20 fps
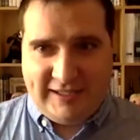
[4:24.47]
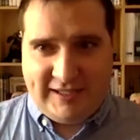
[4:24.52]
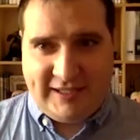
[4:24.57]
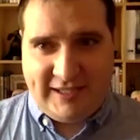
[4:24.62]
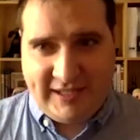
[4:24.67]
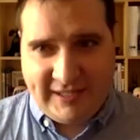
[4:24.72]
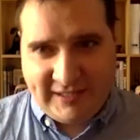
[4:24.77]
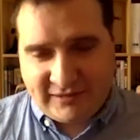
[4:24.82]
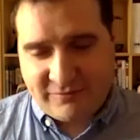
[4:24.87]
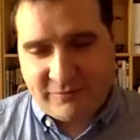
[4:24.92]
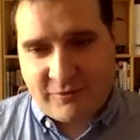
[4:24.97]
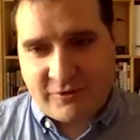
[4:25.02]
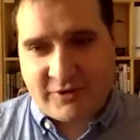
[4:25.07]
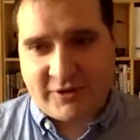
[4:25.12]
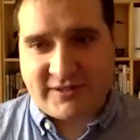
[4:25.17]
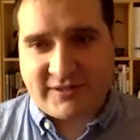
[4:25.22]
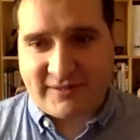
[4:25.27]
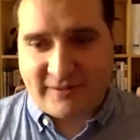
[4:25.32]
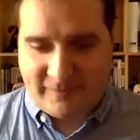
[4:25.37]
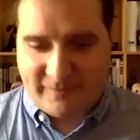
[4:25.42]
his
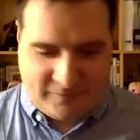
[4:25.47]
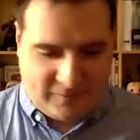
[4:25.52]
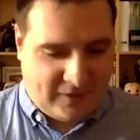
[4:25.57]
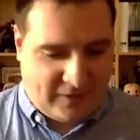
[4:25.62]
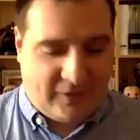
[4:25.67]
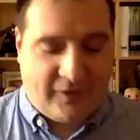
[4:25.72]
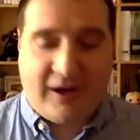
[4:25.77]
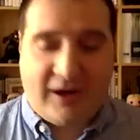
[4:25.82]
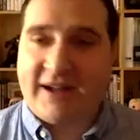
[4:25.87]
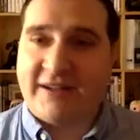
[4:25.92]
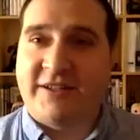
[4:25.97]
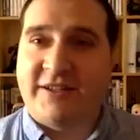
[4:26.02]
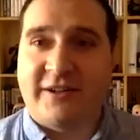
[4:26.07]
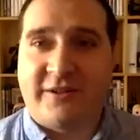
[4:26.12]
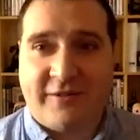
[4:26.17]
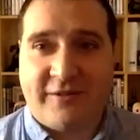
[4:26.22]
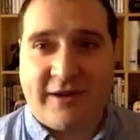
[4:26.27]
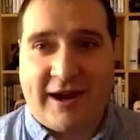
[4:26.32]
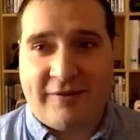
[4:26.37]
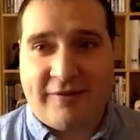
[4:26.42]
works
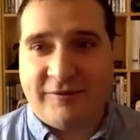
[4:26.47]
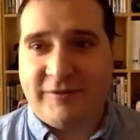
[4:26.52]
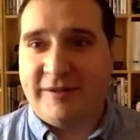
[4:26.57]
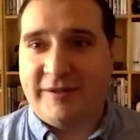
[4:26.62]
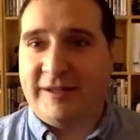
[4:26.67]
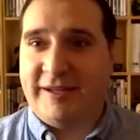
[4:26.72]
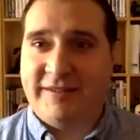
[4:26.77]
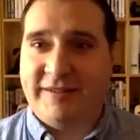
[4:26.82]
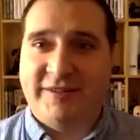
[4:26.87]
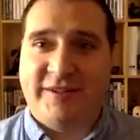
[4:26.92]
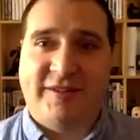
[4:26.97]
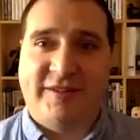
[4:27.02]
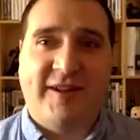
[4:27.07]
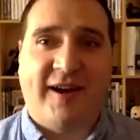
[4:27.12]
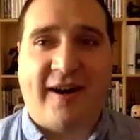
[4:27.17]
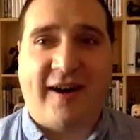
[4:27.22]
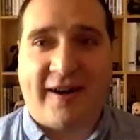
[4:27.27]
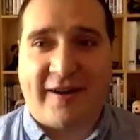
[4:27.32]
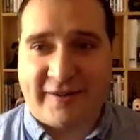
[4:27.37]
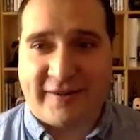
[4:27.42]
underground in the mm.
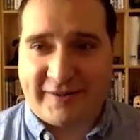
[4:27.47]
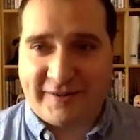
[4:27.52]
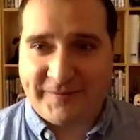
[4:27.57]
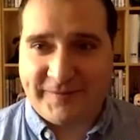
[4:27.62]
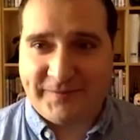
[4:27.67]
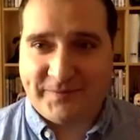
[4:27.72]
dark.